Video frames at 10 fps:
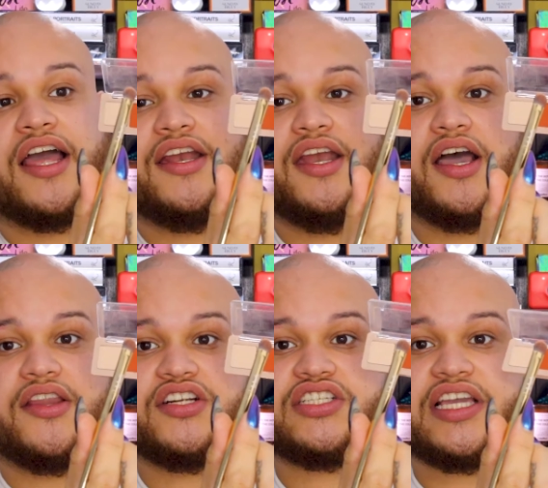
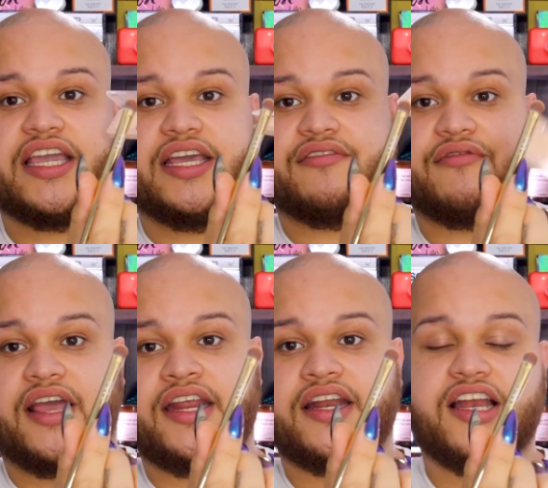another shade,
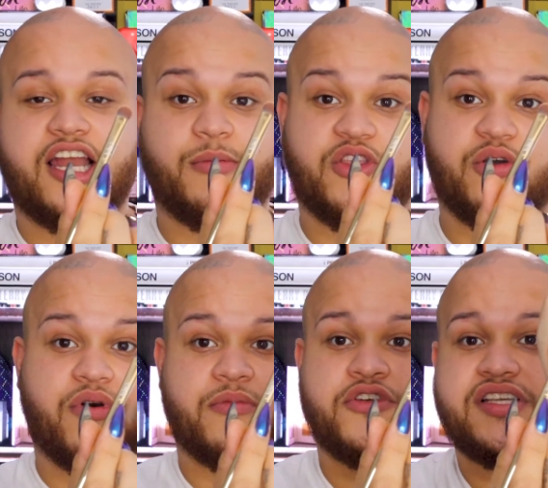right? Let me do it
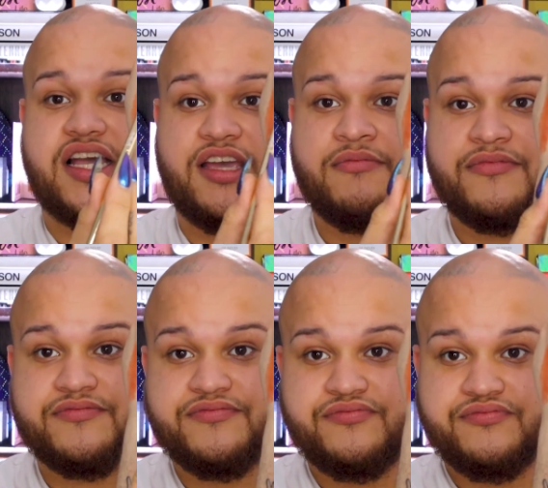one more time.
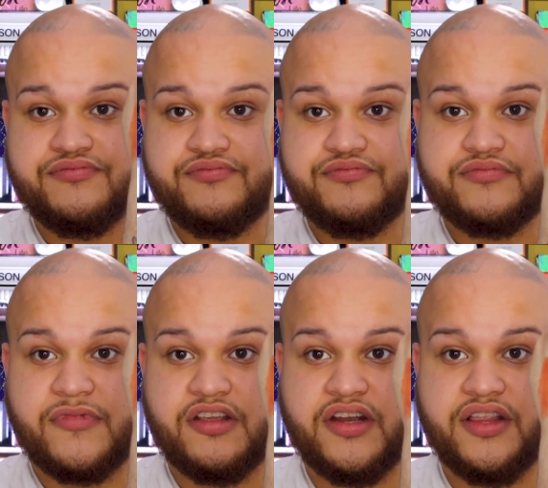
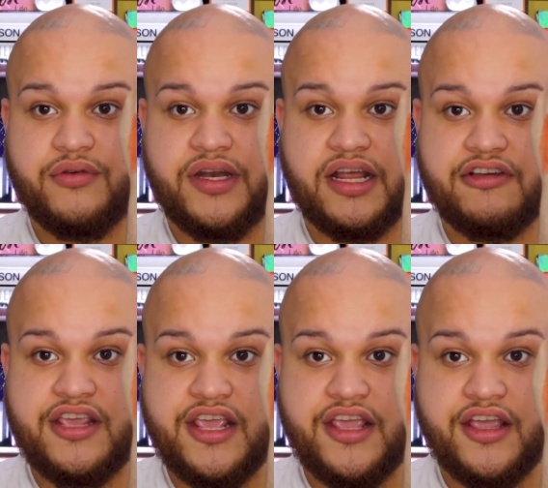I'm gonna do it now
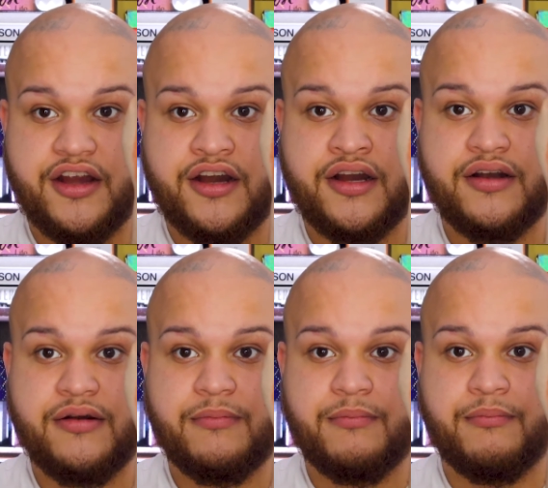here.
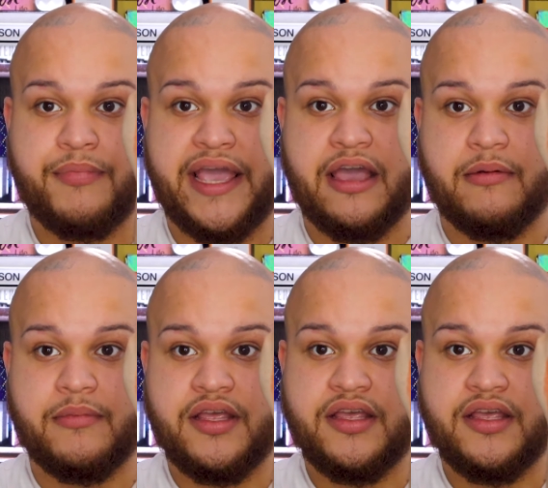Bam.